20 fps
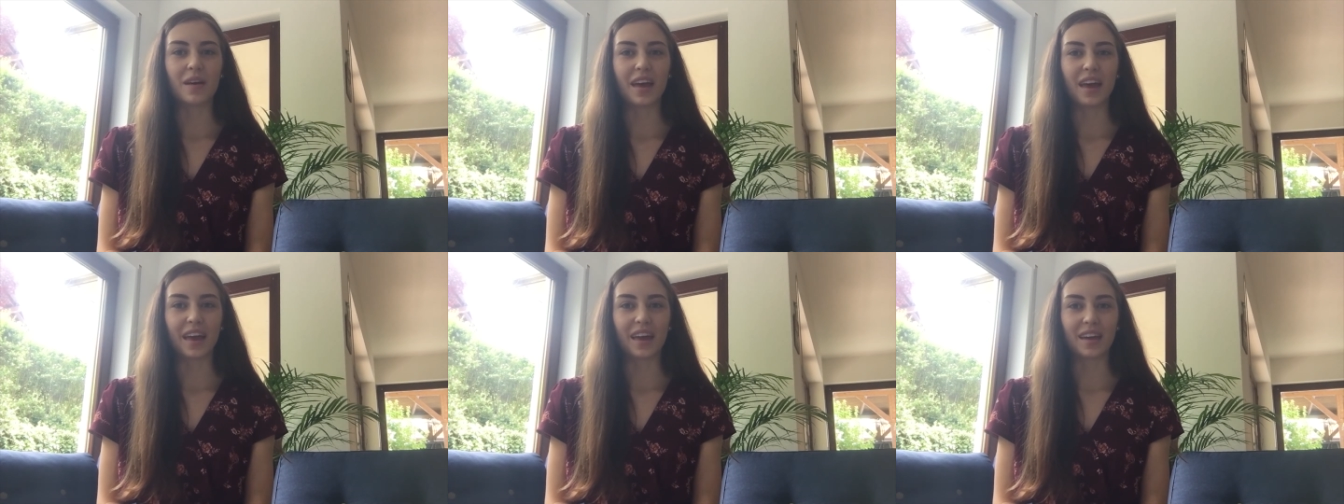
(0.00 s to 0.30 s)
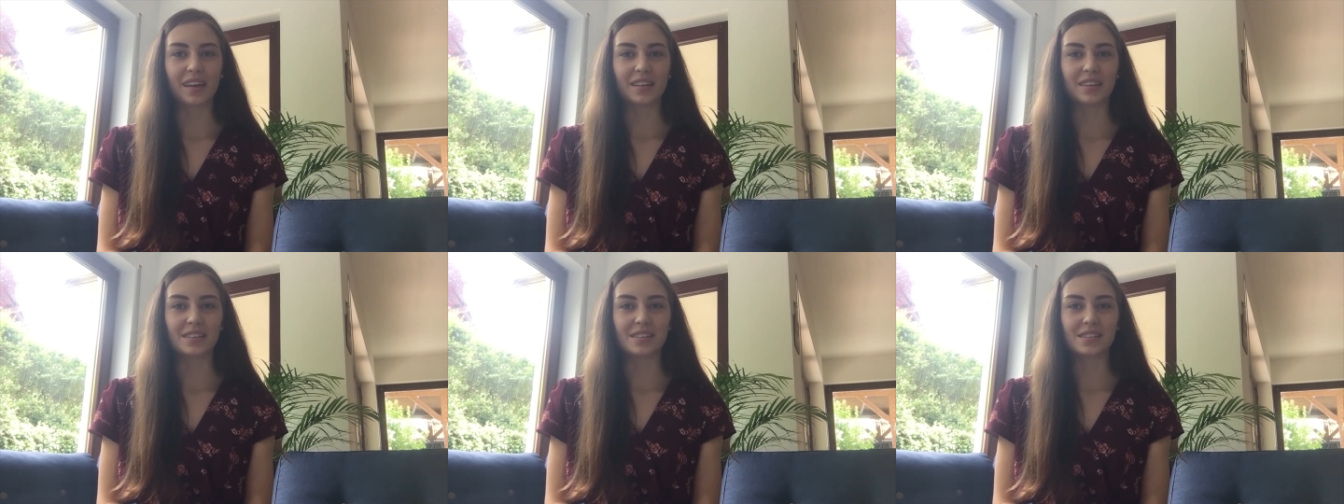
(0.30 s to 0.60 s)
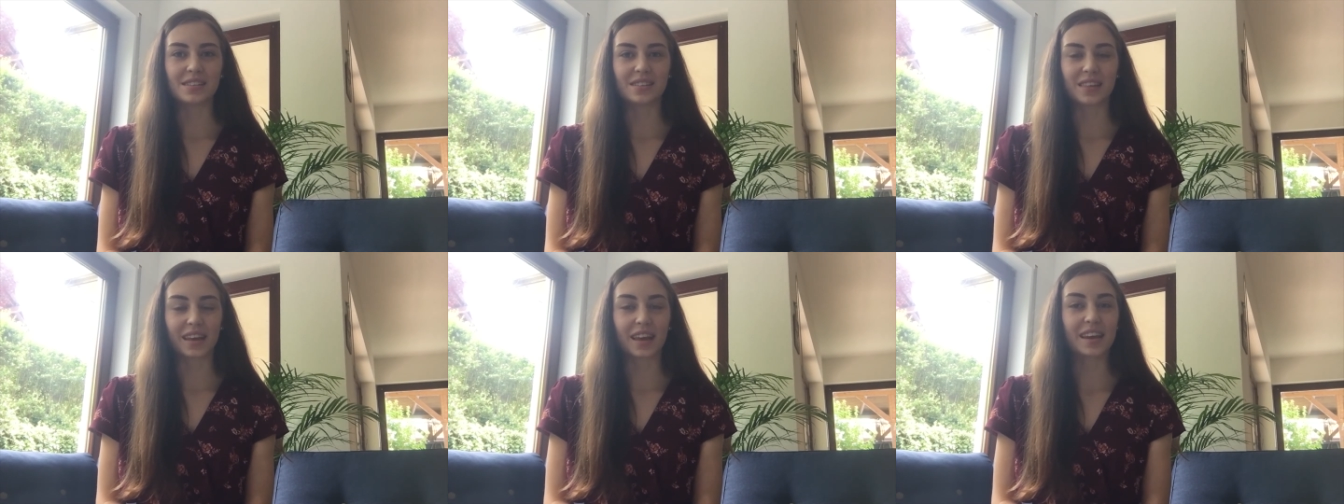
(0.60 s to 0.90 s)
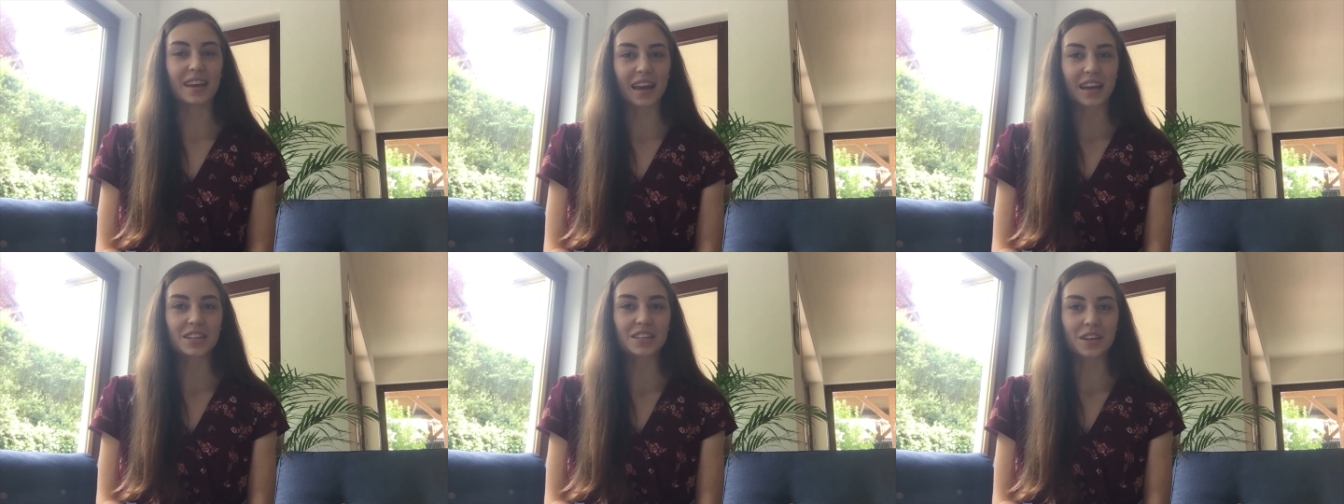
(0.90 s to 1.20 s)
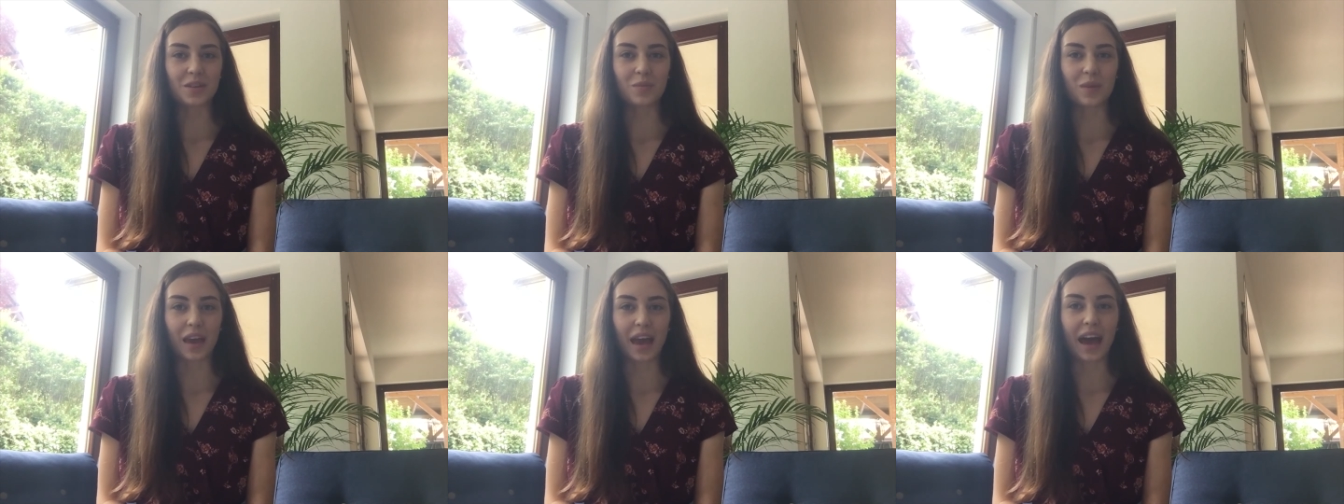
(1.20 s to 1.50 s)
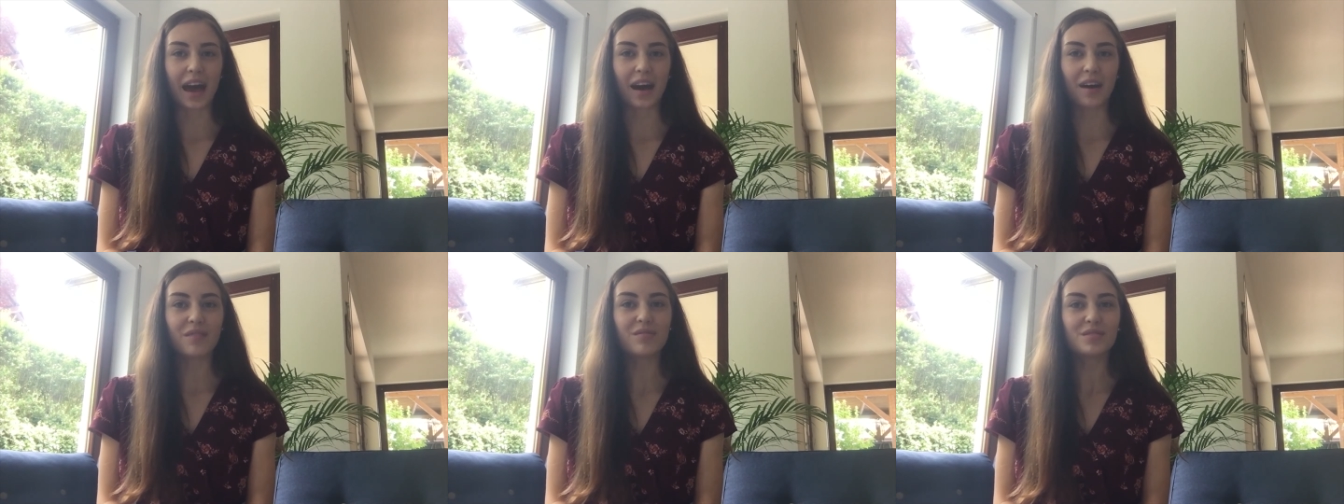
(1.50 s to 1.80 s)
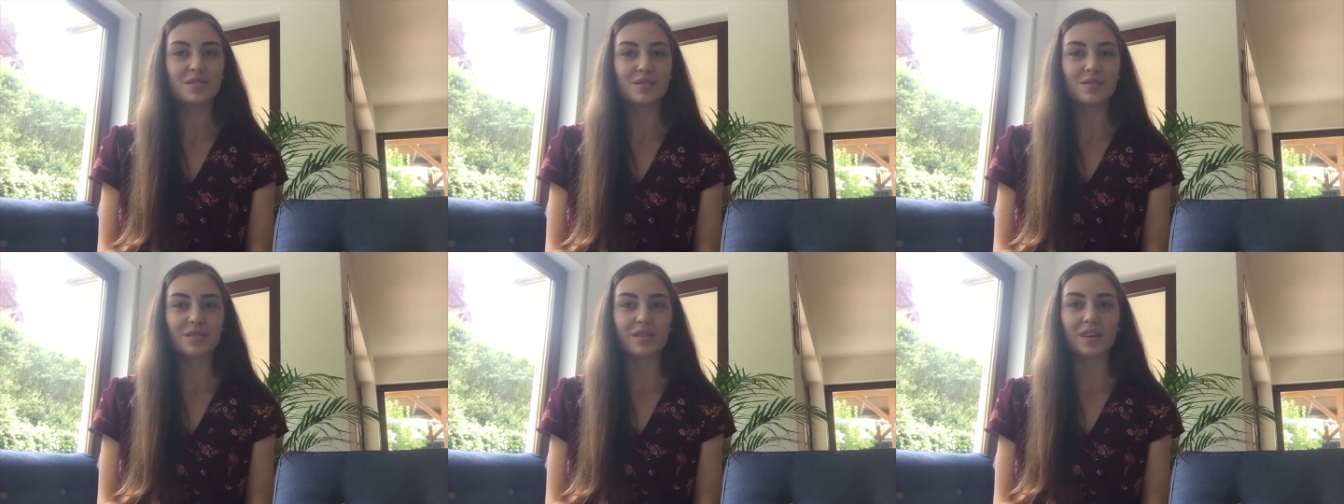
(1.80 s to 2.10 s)
and the connection we have
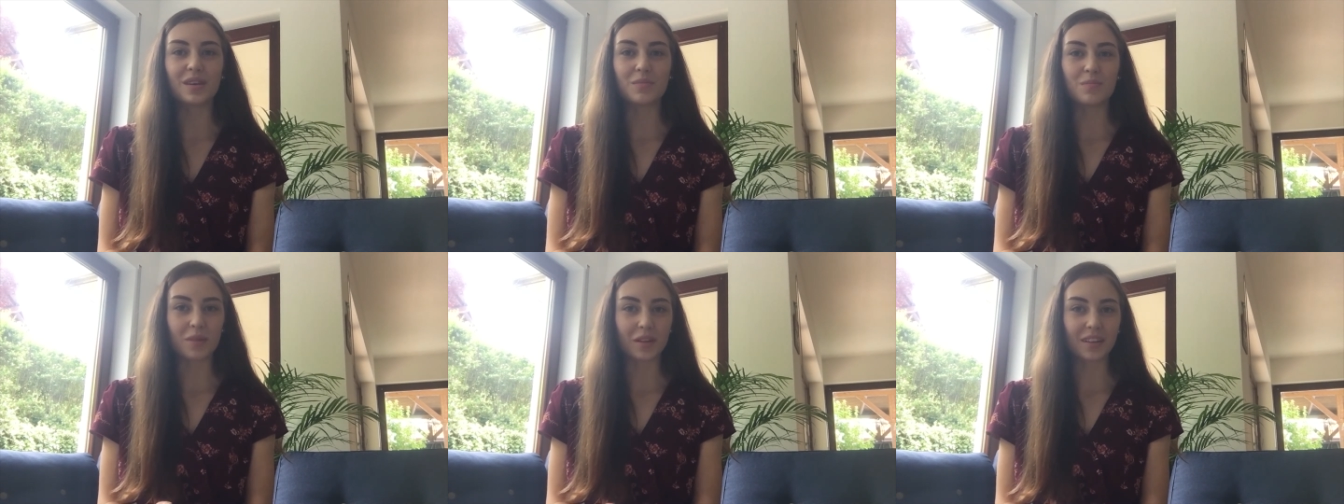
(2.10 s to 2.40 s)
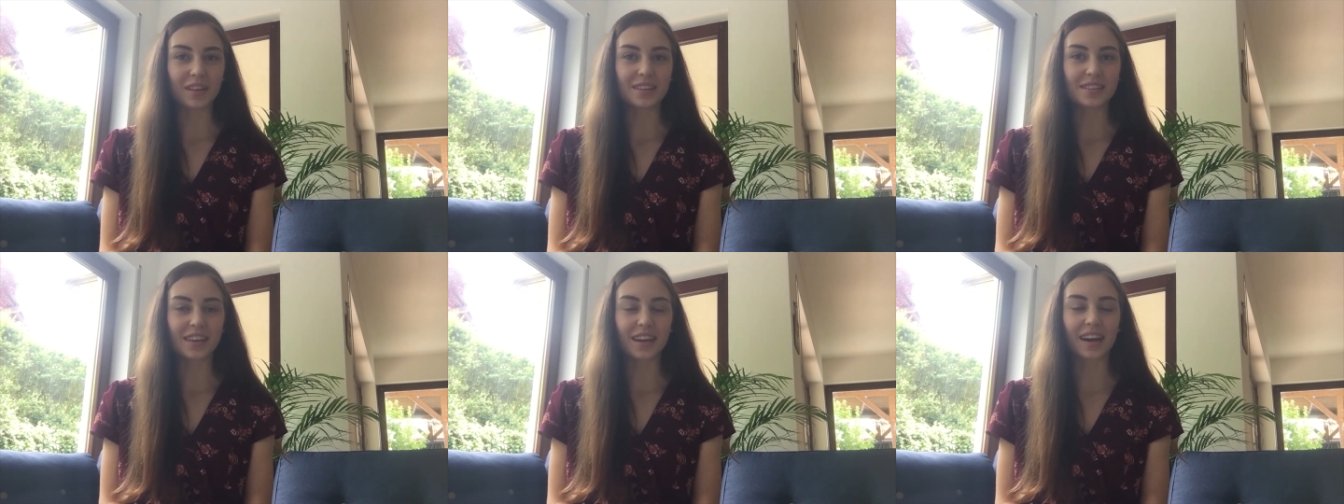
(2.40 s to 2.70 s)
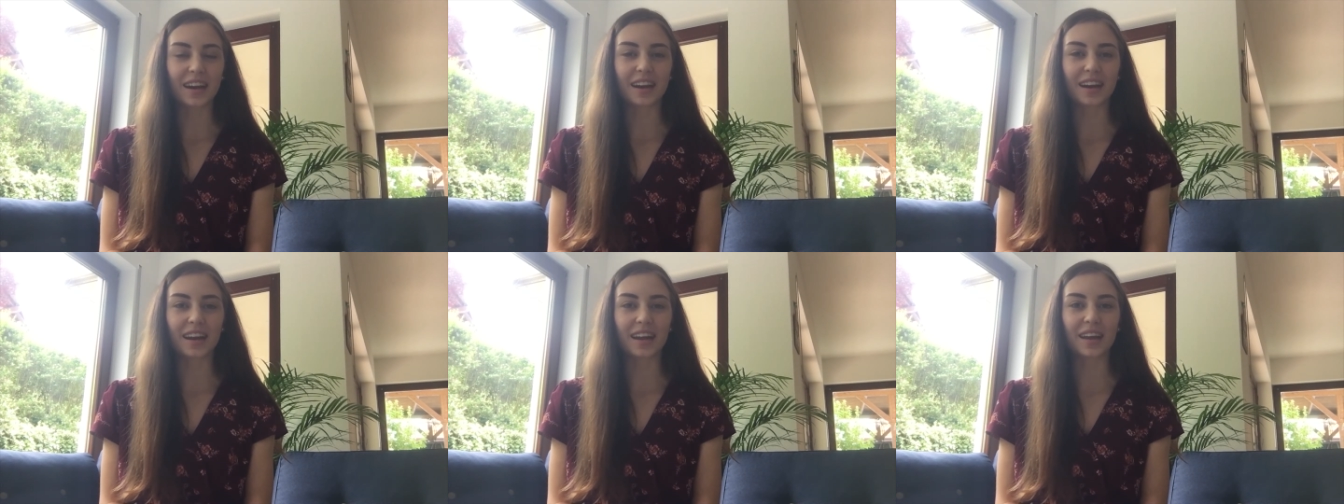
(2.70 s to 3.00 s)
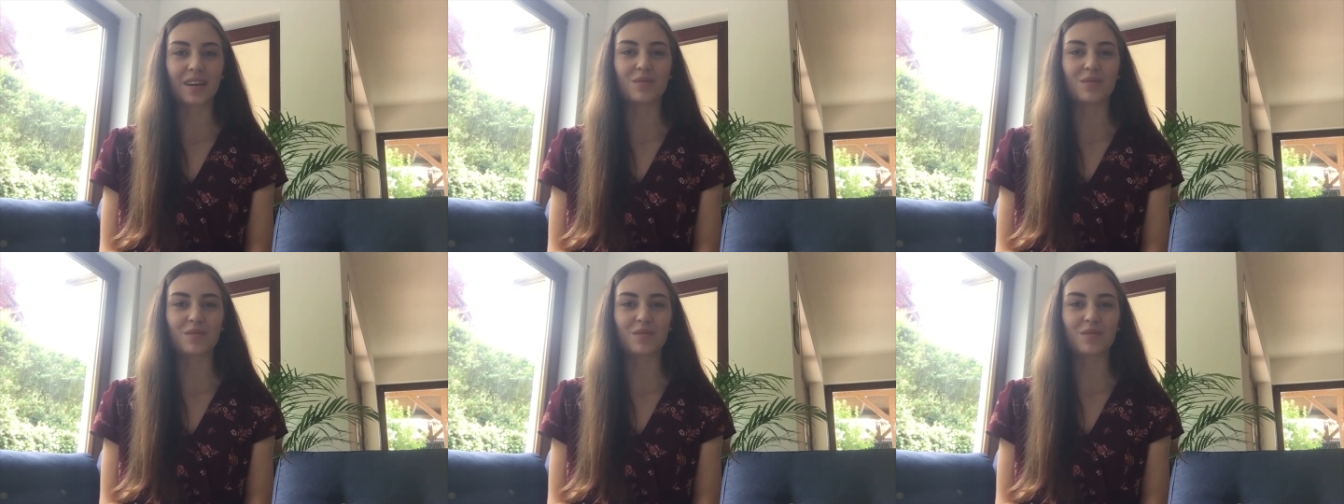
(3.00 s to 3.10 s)
to the military.